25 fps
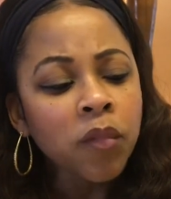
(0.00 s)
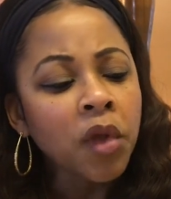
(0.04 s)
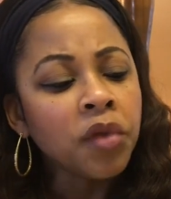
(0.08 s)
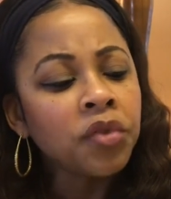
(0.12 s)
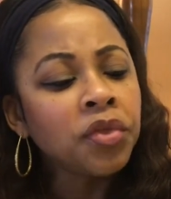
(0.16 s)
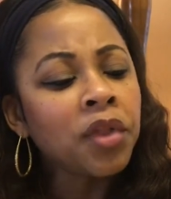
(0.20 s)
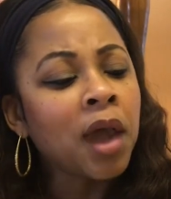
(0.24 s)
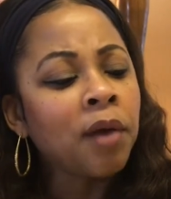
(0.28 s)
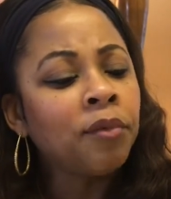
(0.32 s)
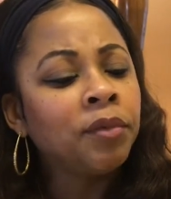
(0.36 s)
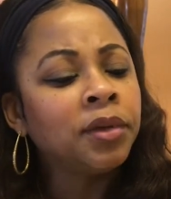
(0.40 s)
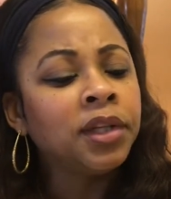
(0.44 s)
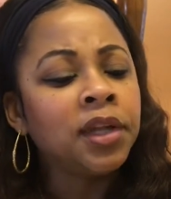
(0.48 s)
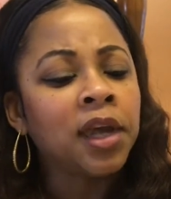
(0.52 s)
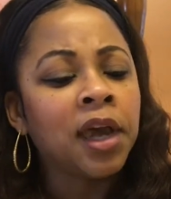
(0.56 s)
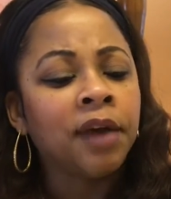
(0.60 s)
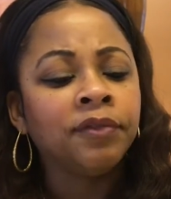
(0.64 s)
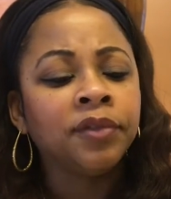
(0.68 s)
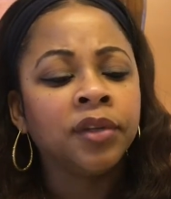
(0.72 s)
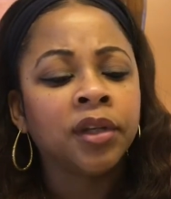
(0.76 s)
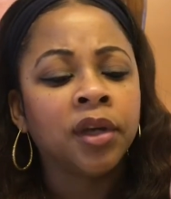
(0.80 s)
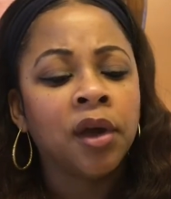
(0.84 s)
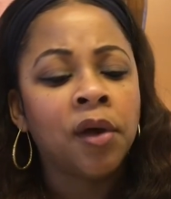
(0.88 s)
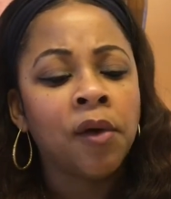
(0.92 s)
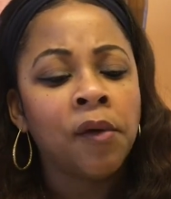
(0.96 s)
not really
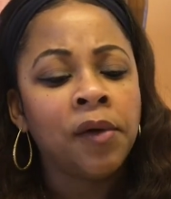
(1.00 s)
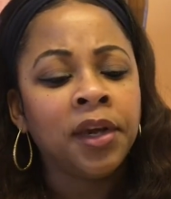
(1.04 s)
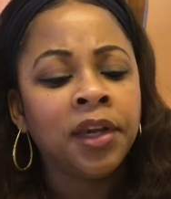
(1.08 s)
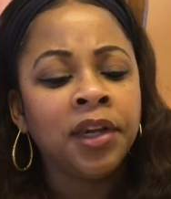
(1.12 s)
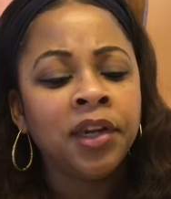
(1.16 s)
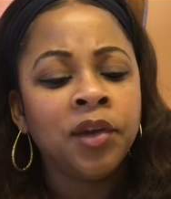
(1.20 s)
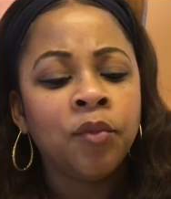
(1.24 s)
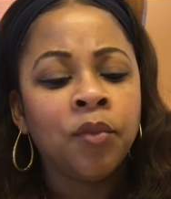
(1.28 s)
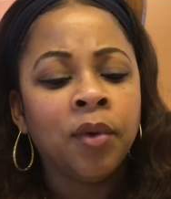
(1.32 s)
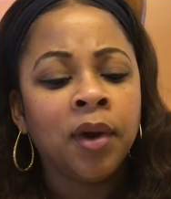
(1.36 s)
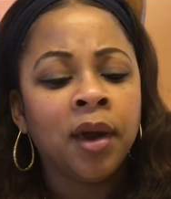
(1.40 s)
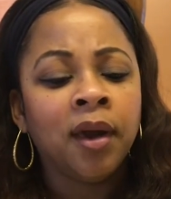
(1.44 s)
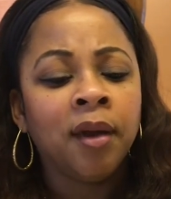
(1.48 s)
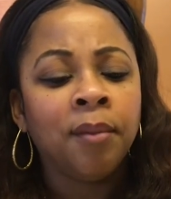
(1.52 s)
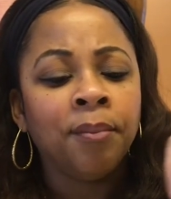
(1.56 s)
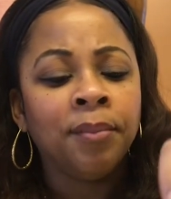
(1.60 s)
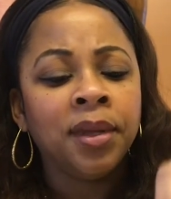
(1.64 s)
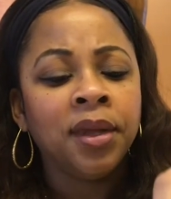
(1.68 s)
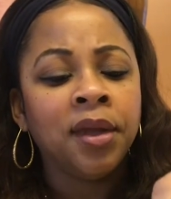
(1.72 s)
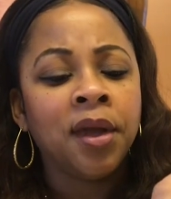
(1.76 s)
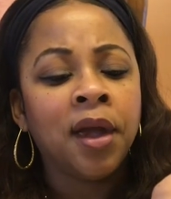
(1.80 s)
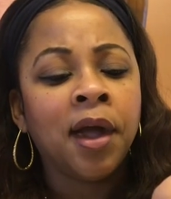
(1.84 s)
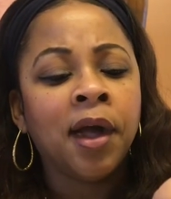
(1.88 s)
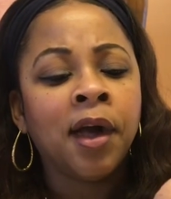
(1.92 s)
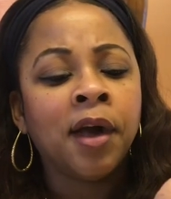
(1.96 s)
having to go anywhere and
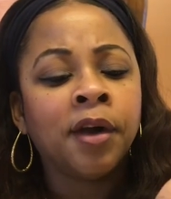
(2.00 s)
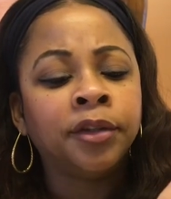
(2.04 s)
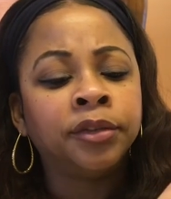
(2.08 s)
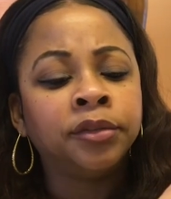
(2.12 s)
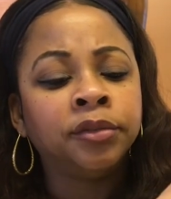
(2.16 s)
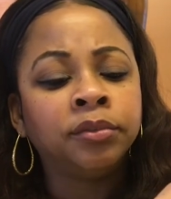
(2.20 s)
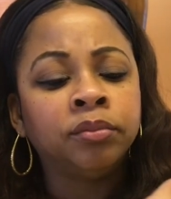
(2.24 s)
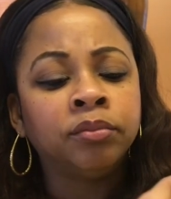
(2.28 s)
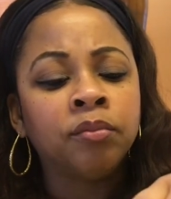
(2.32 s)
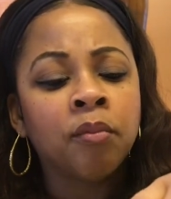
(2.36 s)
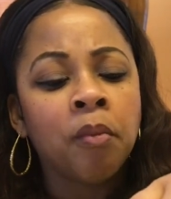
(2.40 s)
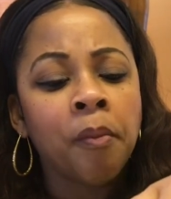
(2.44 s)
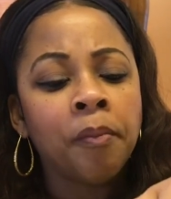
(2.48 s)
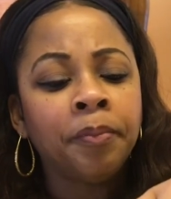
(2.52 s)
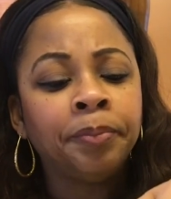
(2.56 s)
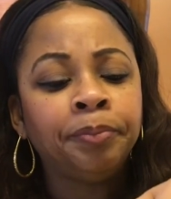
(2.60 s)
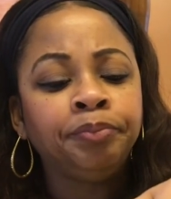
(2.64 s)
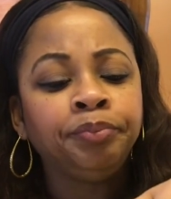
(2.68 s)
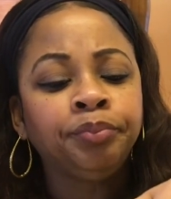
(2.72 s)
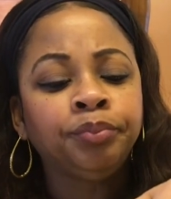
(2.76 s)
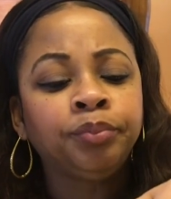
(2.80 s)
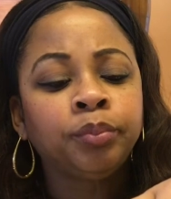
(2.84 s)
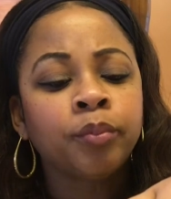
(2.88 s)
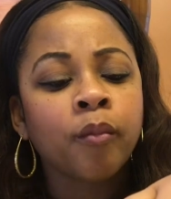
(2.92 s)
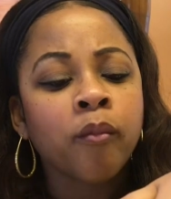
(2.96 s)
be out.
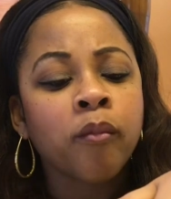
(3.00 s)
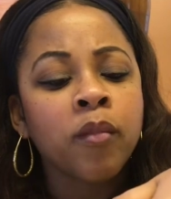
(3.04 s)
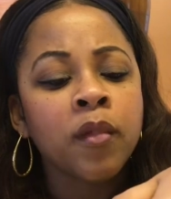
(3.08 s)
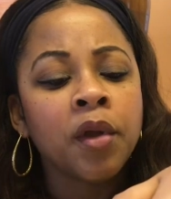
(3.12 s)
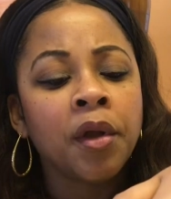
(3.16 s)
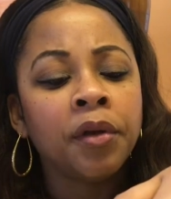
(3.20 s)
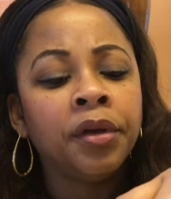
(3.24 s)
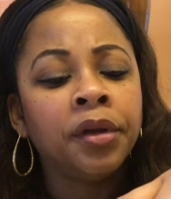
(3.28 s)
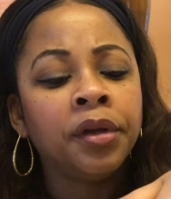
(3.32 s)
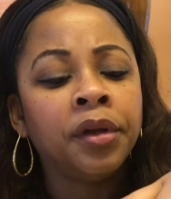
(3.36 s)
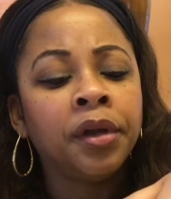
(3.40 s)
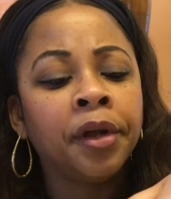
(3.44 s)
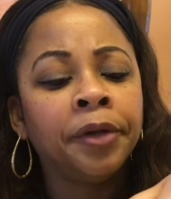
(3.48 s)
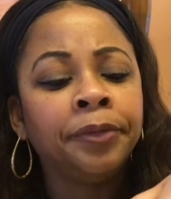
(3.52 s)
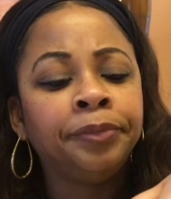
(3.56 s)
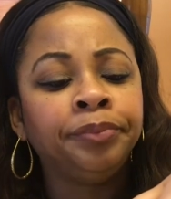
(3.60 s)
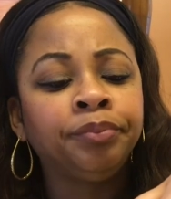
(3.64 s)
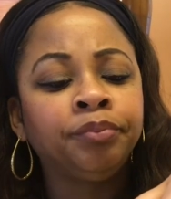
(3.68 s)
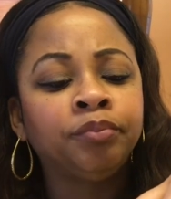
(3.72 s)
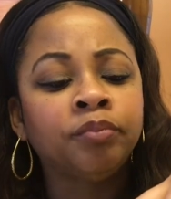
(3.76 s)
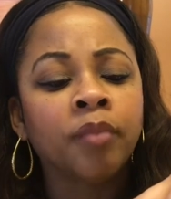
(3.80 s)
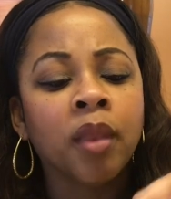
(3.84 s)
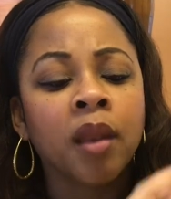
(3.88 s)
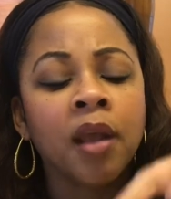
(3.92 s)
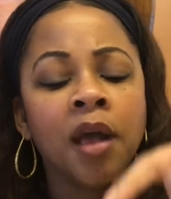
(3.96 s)
You know,
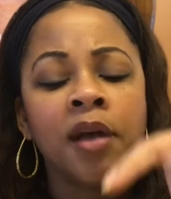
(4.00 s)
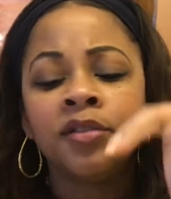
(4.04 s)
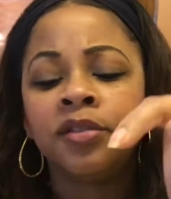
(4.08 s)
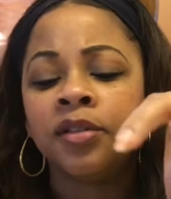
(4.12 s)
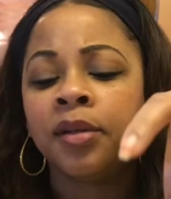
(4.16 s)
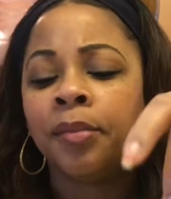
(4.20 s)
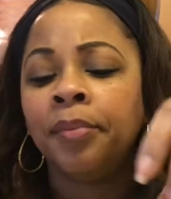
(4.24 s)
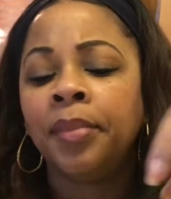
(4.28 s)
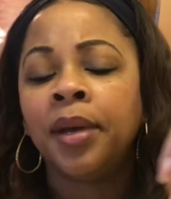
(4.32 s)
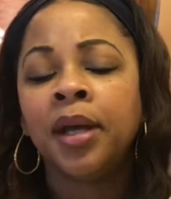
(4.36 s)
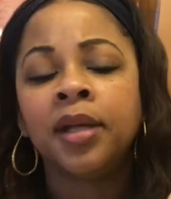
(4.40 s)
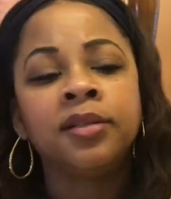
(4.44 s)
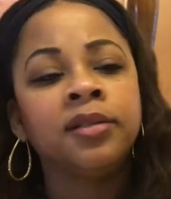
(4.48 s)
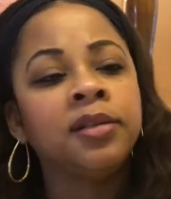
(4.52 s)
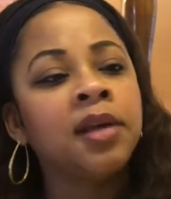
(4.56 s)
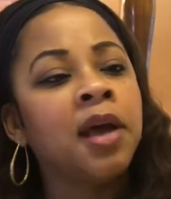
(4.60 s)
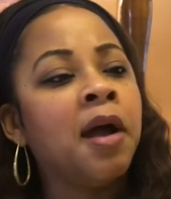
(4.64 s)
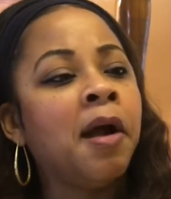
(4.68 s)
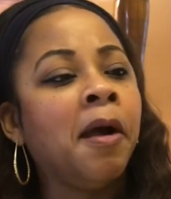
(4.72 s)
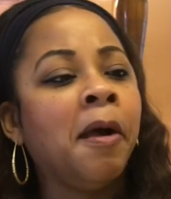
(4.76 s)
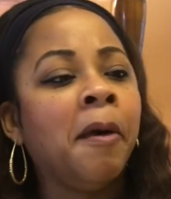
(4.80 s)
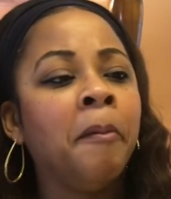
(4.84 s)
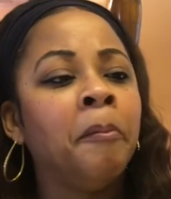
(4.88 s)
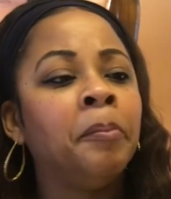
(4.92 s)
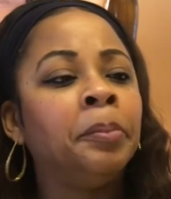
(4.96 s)
that's the best
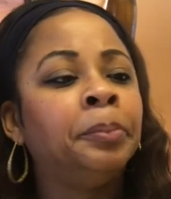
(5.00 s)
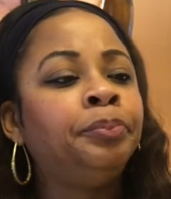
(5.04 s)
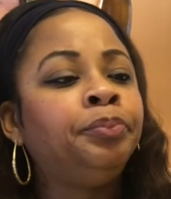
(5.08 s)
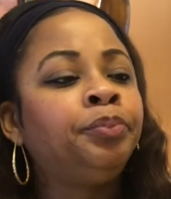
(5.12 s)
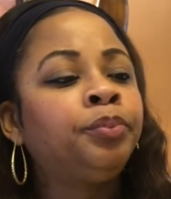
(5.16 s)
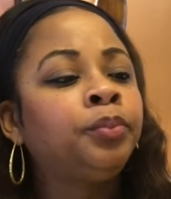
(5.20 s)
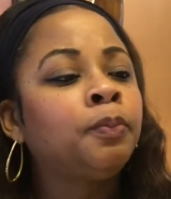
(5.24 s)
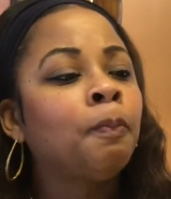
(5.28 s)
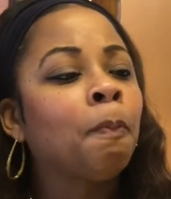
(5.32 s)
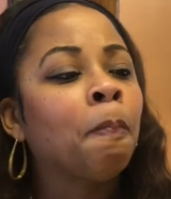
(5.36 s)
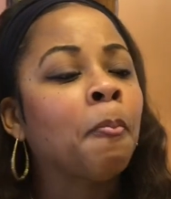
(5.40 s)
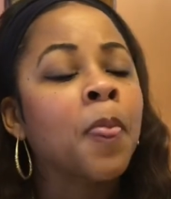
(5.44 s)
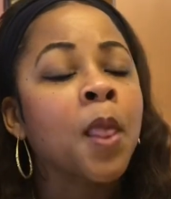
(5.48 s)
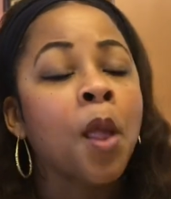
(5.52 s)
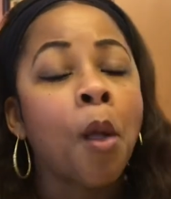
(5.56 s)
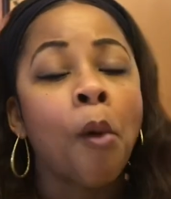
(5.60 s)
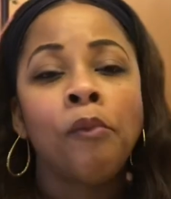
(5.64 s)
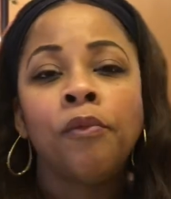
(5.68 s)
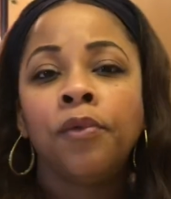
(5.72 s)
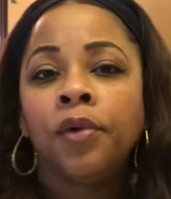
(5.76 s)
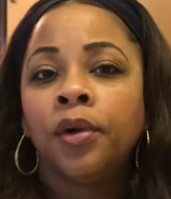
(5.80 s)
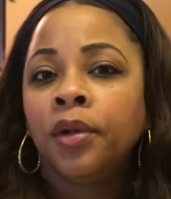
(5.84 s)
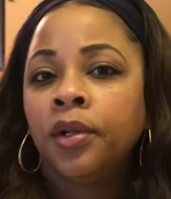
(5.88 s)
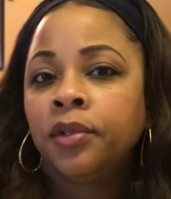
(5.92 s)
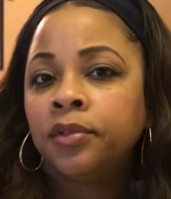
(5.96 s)
time
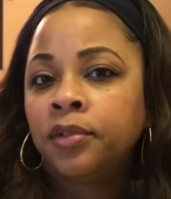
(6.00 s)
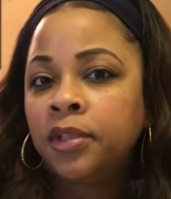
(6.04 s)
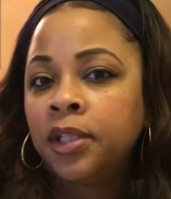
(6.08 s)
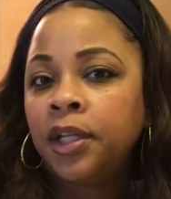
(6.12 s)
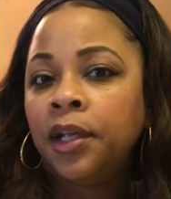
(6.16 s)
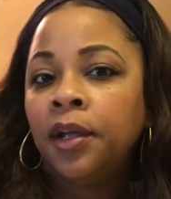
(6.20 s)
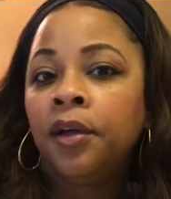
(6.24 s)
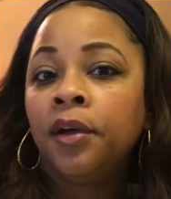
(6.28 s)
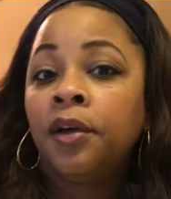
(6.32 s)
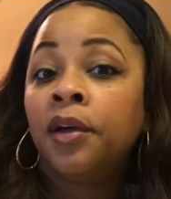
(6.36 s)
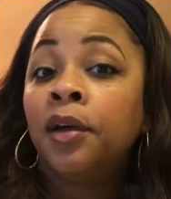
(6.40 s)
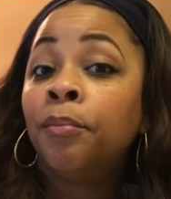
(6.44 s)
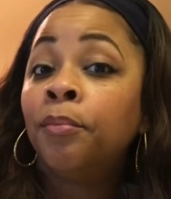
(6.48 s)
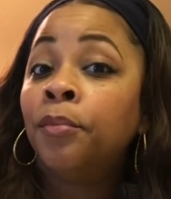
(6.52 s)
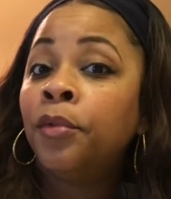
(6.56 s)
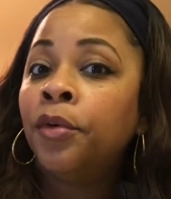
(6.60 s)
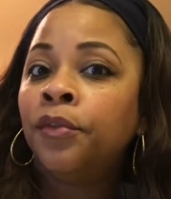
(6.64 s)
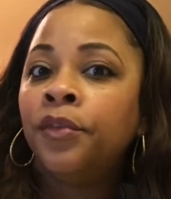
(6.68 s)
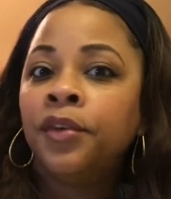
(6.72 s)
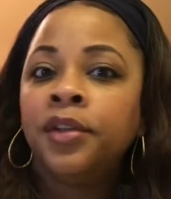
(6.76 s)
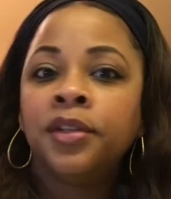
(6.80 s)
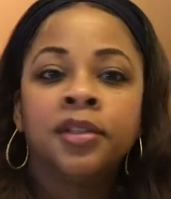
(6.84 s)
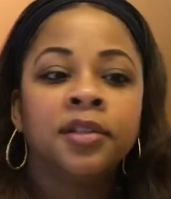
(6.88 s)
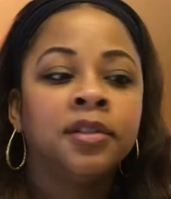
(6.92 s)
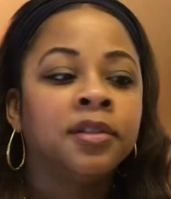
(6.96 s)
for seeing good
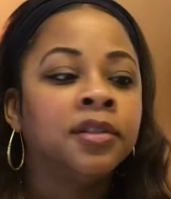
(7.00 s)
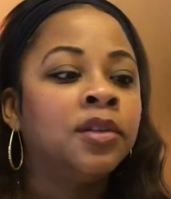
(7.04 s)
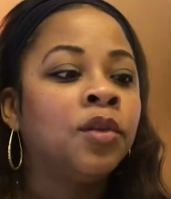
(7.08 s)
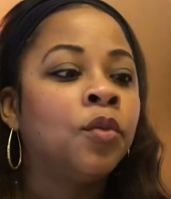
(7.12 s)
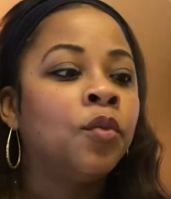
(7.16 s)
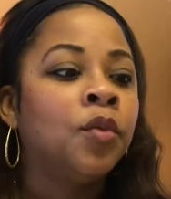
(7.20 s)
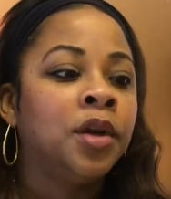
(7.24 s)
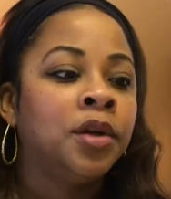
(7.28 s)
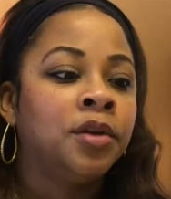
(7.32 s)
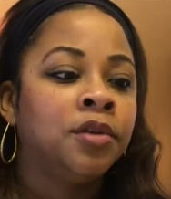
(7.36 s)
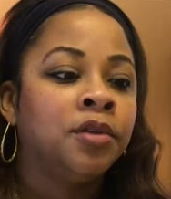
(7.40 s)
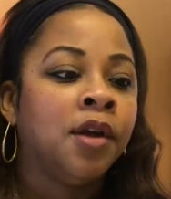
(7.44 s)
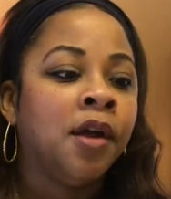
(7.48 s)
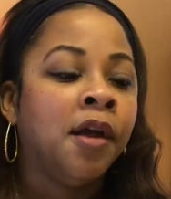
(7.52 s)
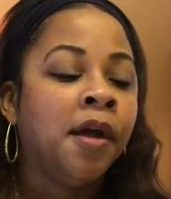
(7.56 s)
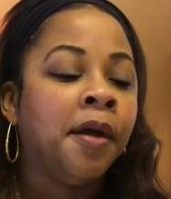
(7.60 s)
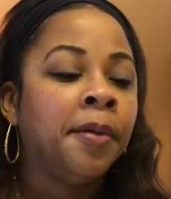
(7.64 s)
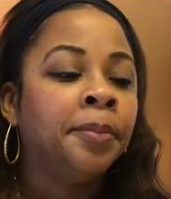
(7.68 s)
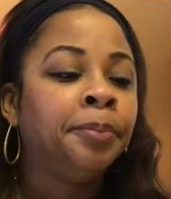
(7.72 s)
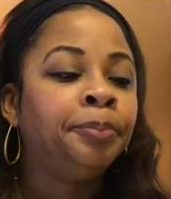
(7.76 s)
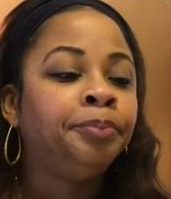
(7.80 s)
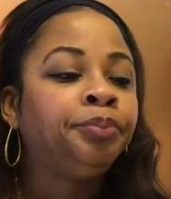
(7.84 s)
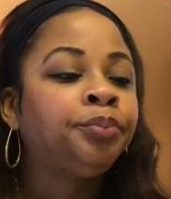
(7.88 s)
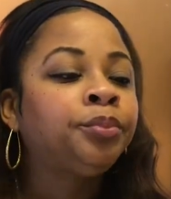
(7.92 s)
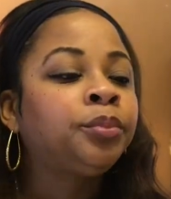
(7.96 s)
movies is in the
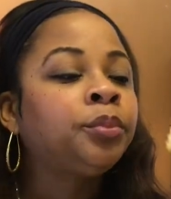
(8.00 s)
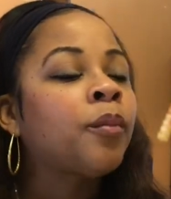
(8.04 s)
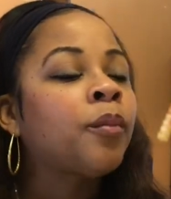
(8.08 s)
wintertime.